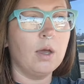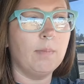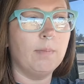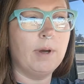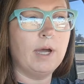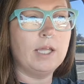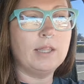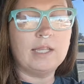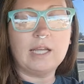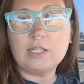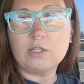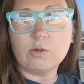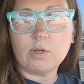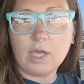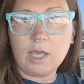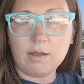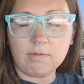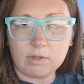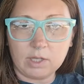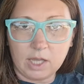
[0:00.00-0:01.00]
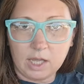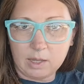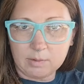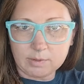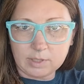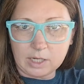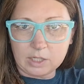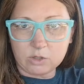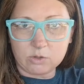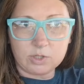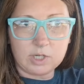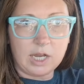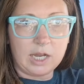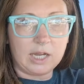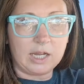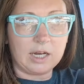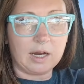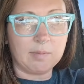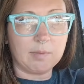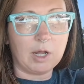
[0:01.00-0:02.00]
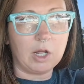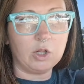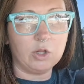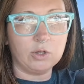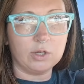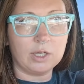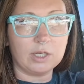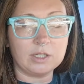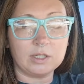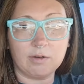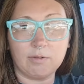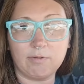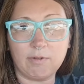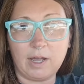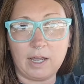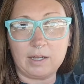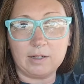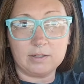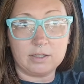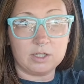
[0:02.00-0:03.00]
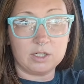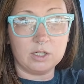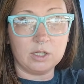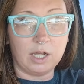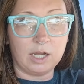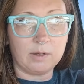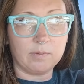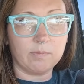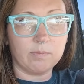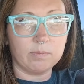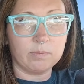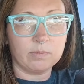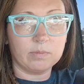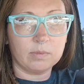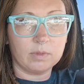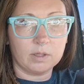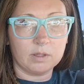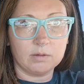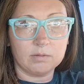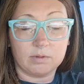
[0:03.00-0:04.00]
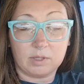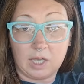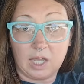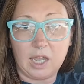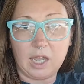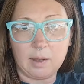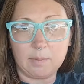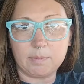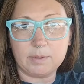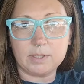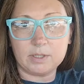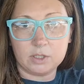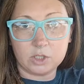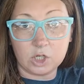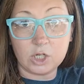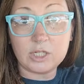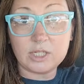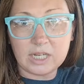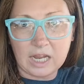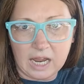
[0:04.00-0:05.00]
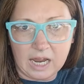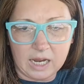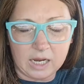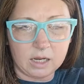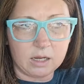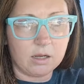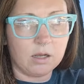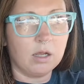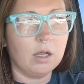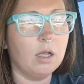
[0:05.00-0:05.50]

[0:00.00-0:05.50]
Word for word: But that's okay if the campsites are taken. I'm not looking to to like camp today.